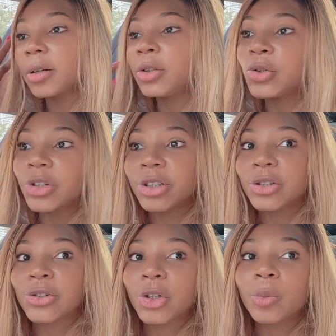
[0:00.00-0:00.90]
use our
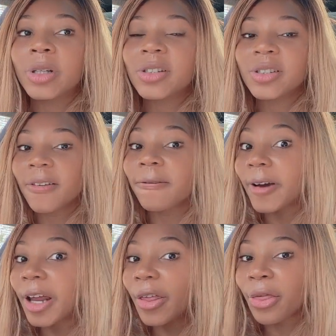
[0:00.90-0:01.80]
discernments to
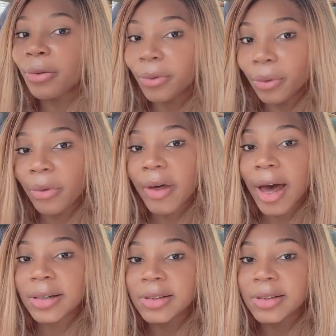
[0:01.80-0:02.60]
fight through that.